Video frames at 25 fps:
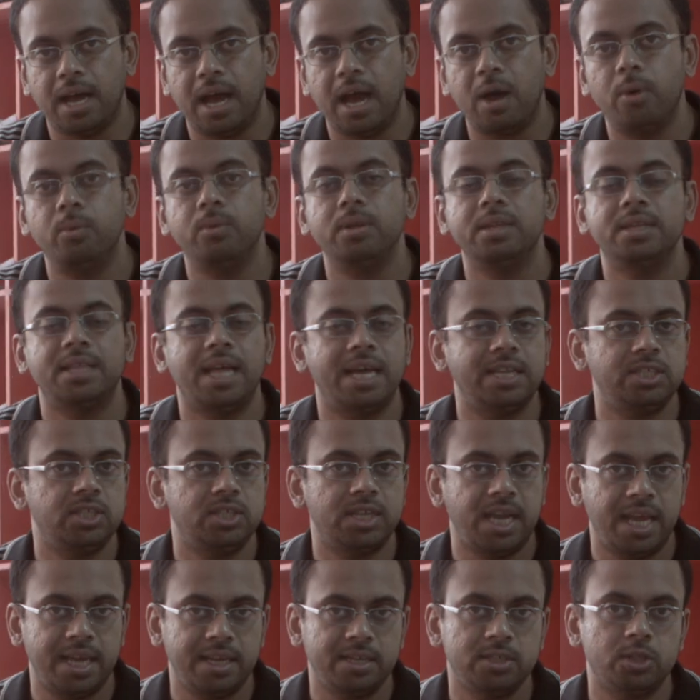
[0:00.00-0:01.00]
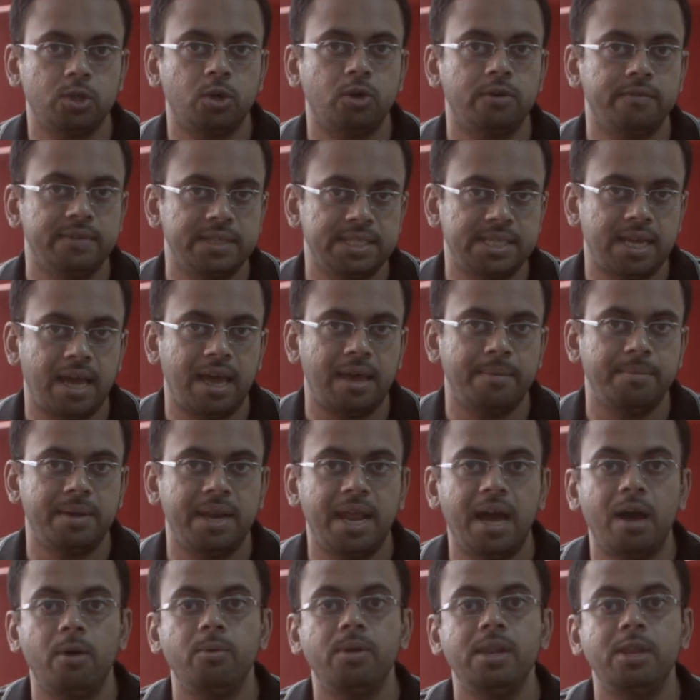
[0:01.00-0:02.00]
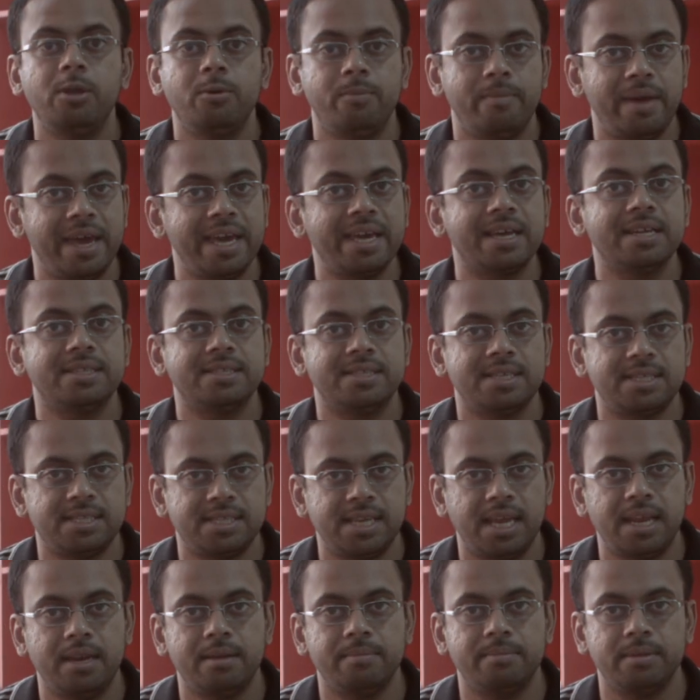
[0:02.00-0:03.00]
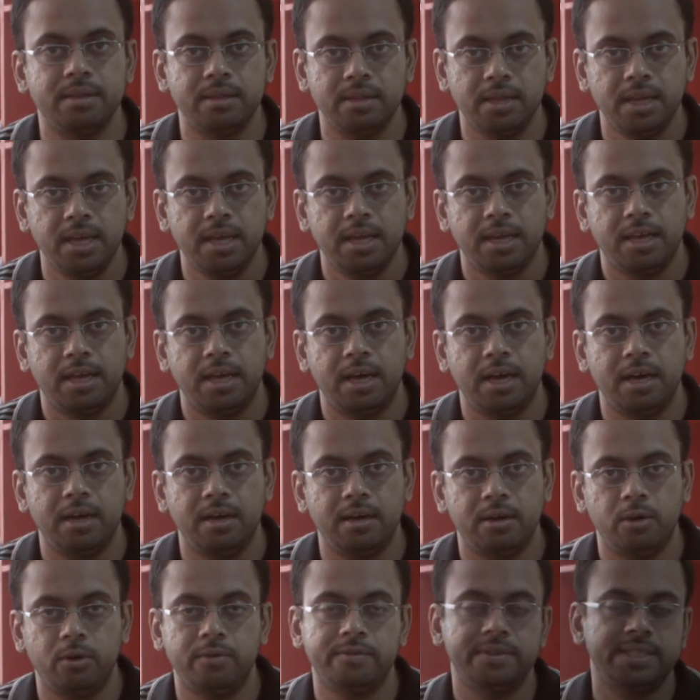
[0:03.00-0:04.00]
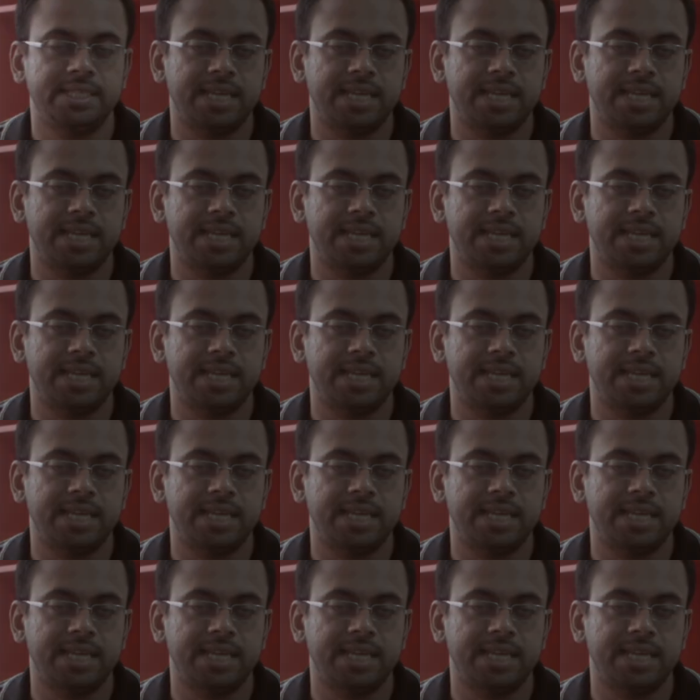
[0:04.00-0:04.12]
how will that change over time and how will you make it sustainable uh, over